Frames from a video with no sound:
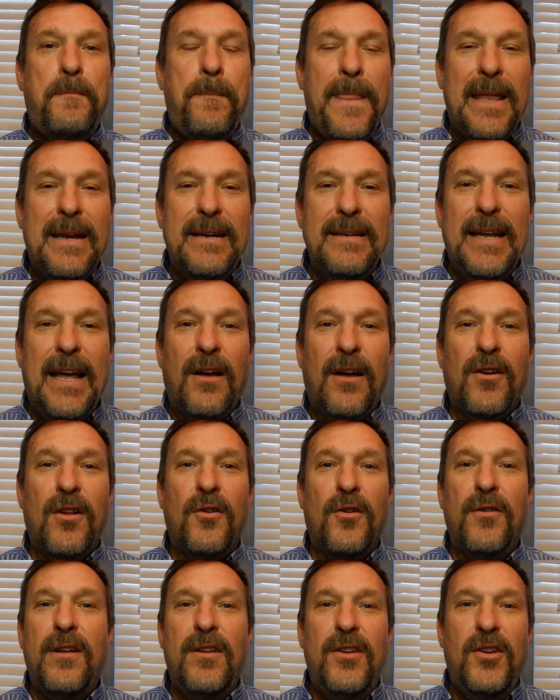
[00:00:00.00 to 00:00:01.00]

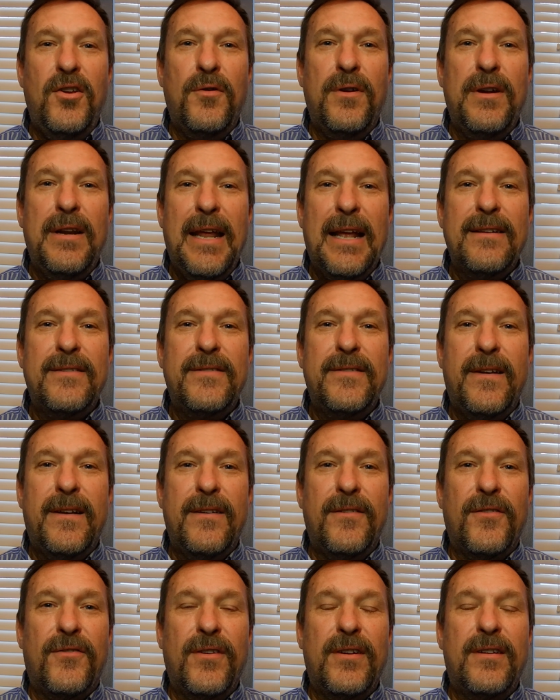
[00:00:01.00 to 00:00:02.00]
download it. You and Nancy
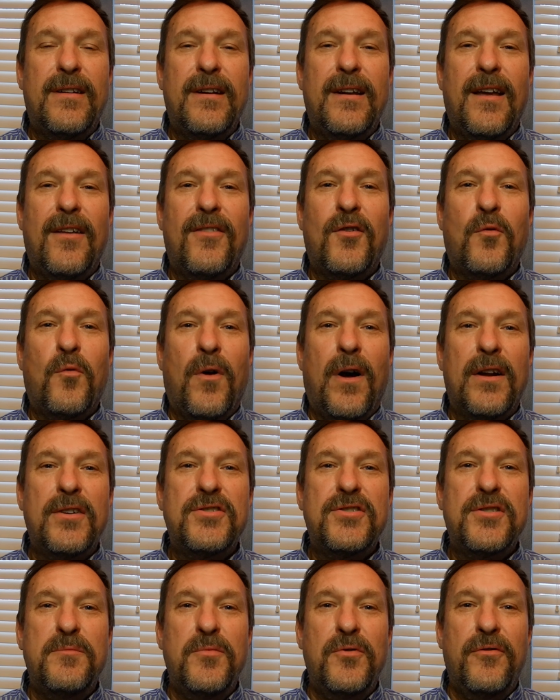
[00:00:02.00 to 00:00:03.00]
can sit together,
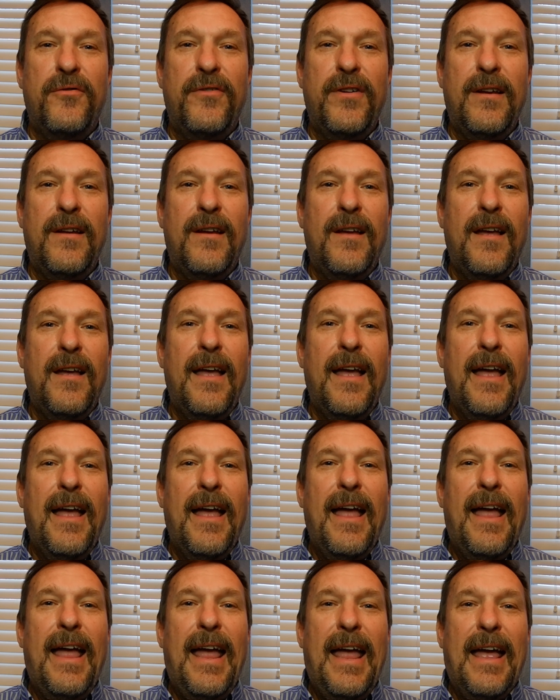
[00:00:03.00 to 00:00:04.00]
watch the movie,
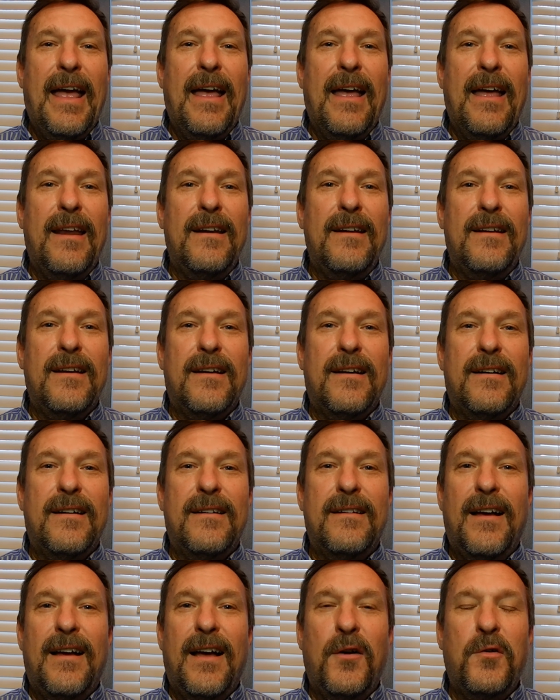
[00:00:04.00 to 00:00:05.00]
and
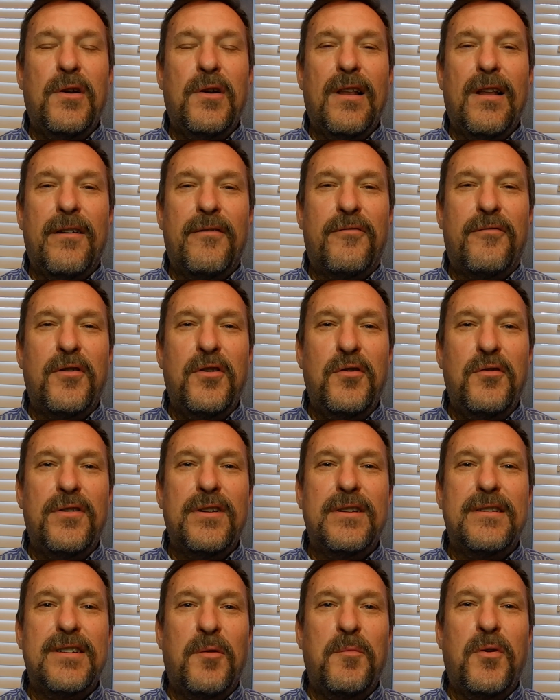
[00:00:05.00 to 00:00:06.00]
I would love for you to
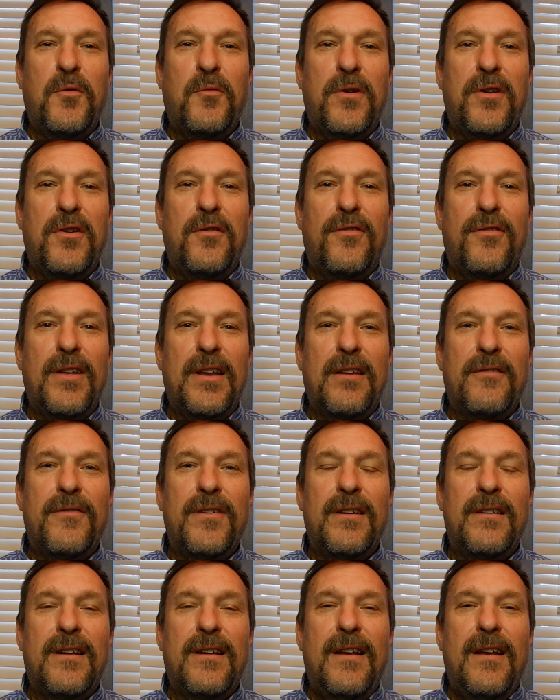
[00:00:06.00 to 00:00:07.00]
tell me what you think of
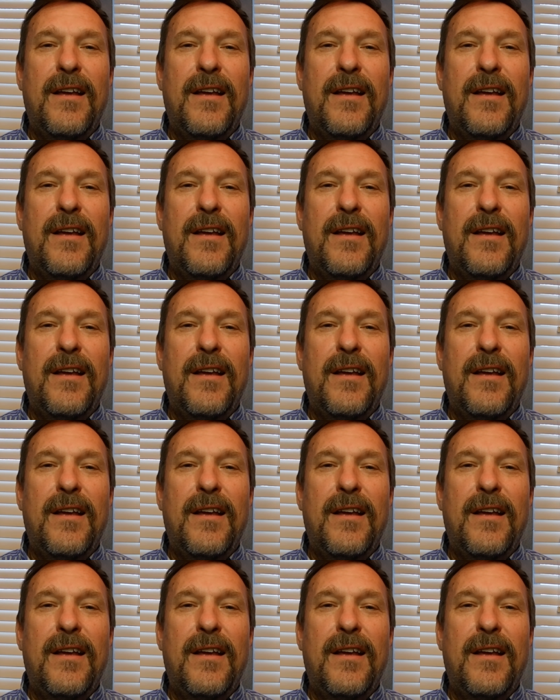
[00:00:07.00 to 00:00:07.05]
it.